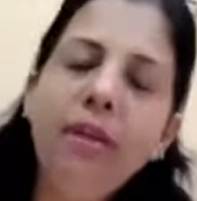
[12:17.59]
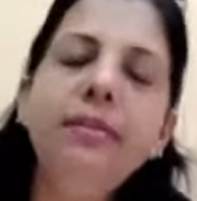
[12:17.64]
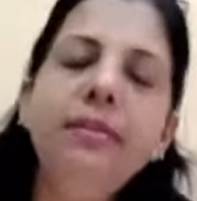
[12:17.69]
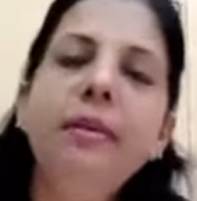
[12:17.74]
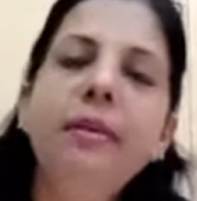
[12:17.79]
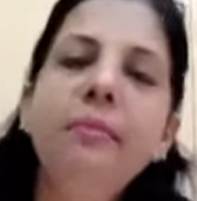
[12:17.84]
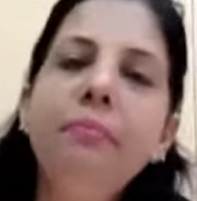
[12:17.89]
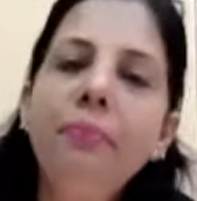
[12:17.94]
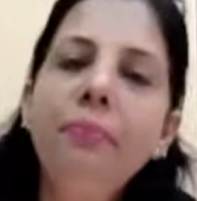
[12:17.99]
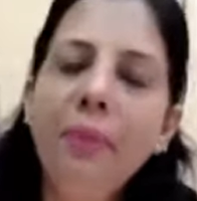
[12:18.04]

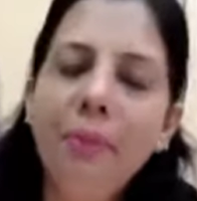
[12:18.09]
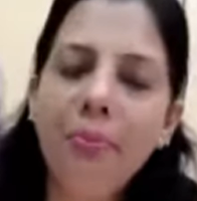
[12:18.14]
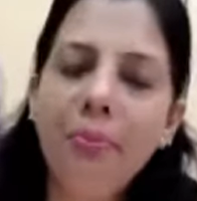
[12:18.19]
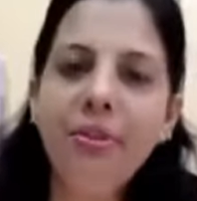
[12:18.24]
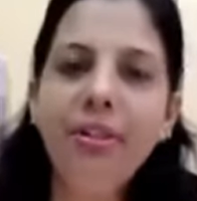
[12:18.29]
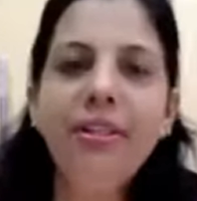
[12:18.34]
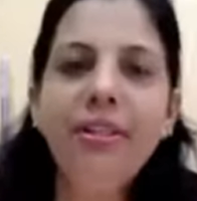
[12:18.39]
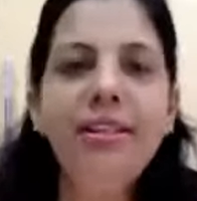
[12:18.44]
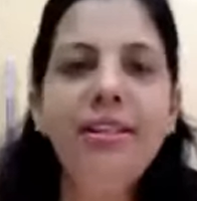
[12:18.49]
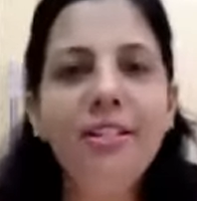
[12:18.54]
some
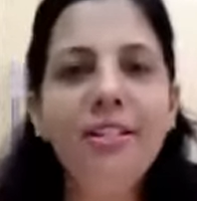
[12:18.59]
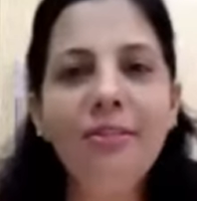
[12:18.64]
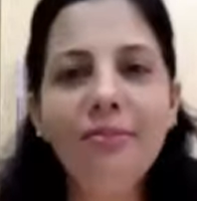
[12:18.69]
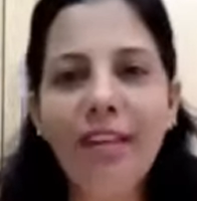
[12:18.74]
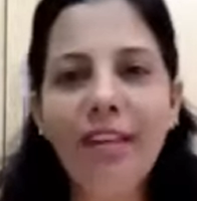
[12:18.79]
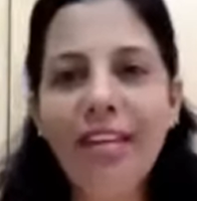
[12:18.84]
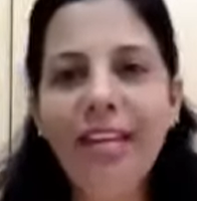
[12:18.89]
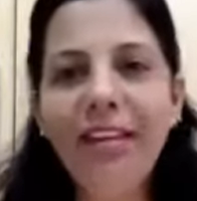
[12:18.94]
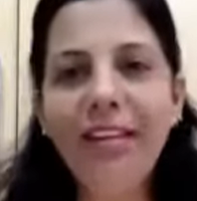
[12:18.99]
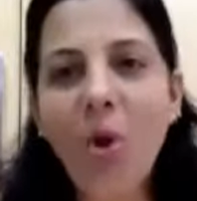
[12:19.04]
people it is
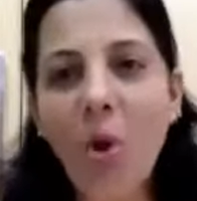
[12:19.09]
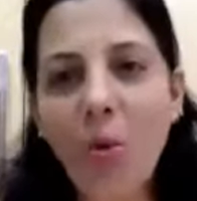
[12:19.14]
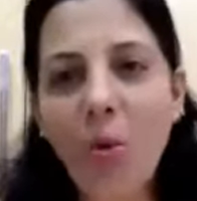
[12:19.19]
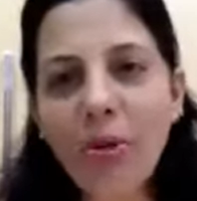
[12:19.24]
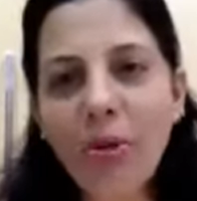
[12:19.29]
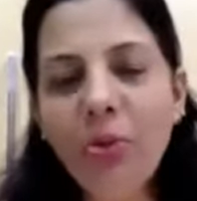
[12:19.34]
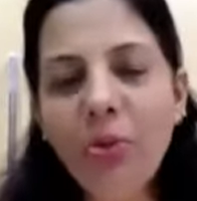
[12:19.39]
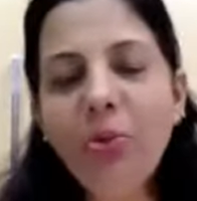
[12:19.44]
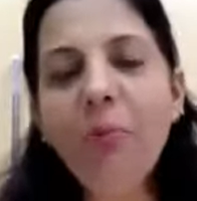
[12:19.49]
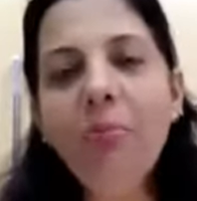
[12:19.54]
very
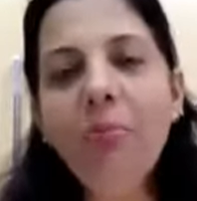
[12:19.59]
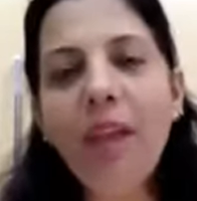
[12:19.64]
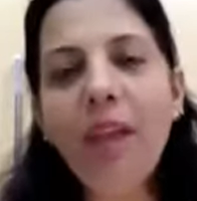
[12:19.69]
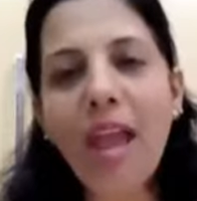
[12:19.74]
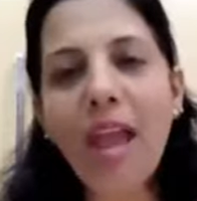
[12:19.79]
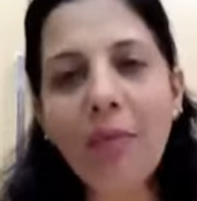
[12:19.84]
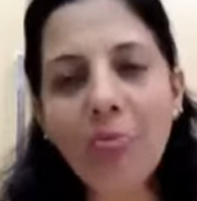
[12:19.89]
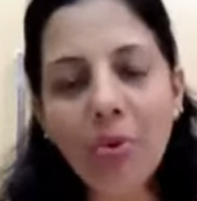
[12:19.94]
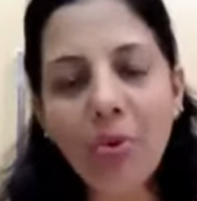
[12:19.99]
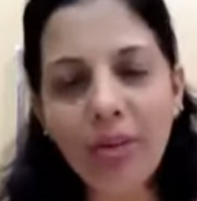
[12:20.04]
common to
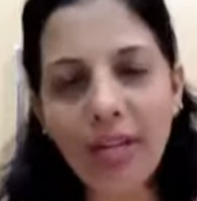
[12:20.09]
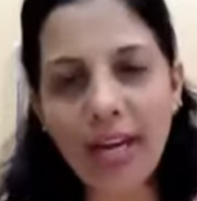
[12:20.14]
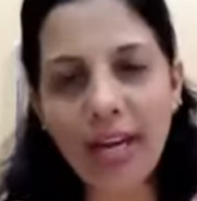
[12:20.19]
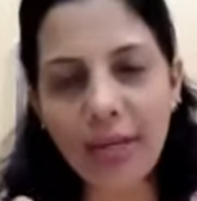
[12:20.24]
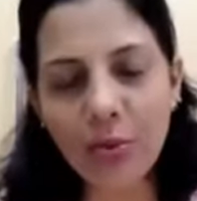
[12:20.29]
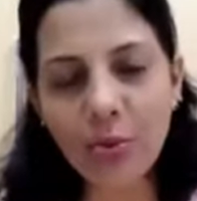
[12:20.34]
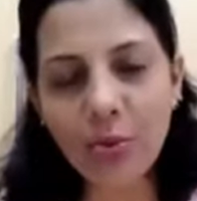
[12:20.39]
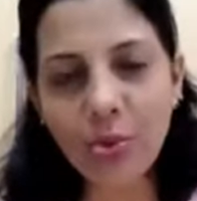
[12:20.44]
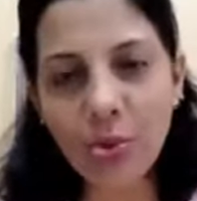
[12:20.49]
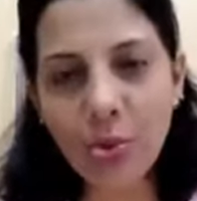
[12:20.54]
apply
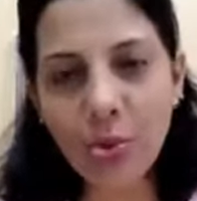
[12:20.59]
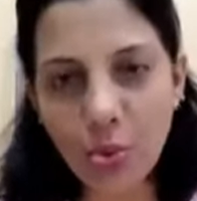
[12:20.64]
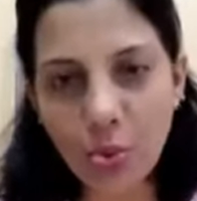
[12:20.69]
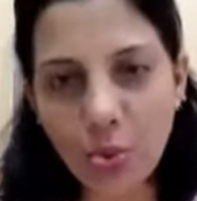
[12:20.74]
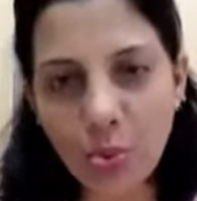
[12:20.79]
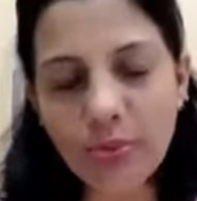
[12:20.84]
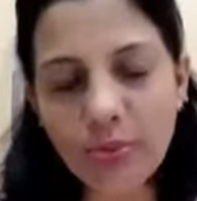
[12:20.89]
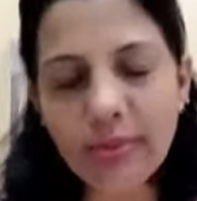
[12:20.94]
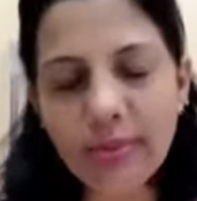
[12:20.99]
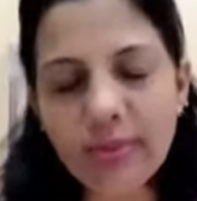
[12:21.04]
potato
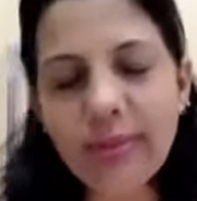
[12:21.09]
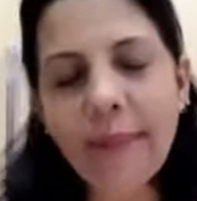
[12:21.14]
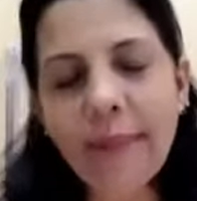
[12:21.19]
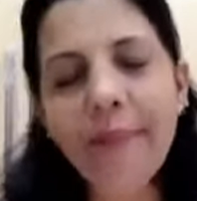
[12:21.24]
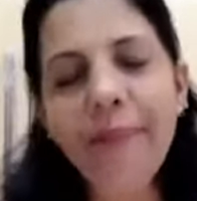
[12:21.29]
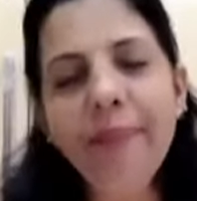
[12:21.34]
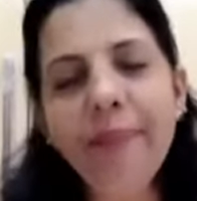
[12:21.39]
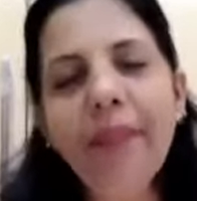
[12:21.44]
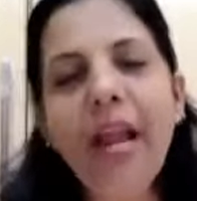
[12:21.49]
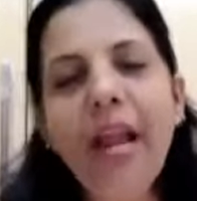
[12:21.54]
juice
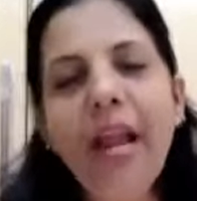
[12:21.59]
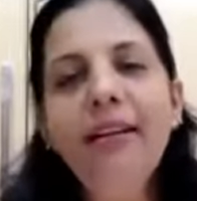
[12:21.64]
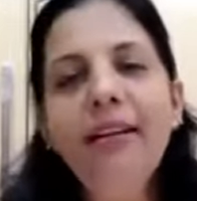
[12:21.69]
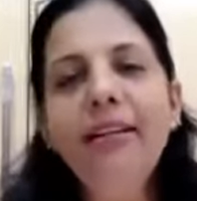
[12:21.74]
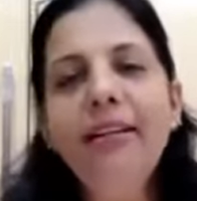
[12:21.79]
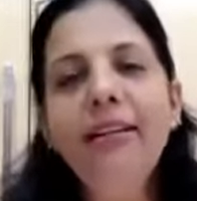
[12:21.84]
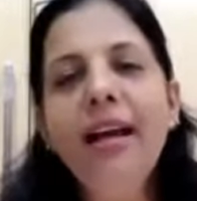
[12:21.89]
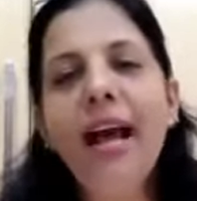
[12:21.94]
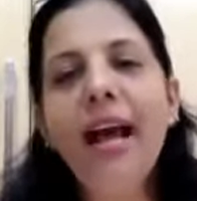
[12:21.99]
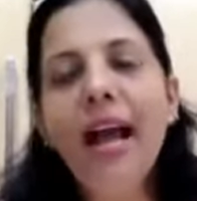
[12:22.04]

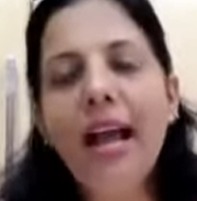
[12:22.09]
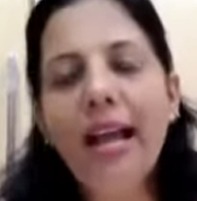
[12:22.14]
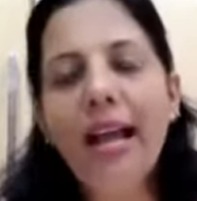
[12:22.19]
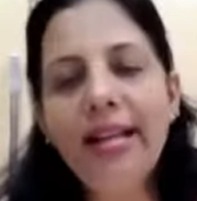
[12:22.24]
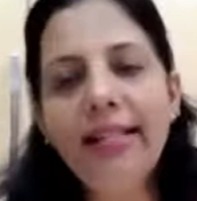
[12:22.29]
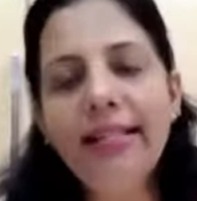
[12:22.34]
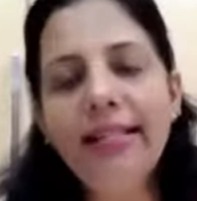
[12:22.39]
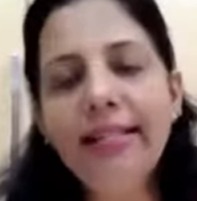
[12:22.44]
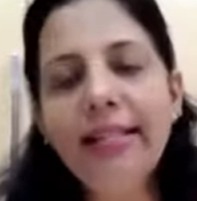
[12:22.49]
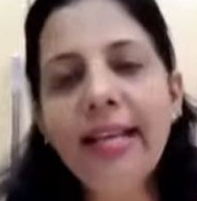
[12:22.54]
under the
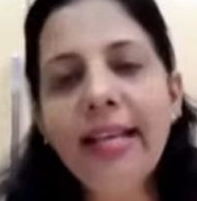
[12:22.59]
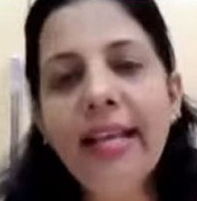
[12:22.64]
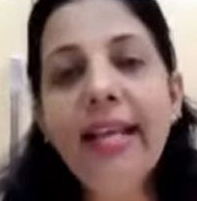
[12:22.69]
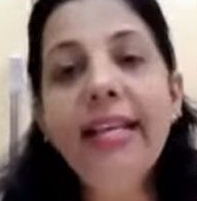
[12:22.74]
eyes.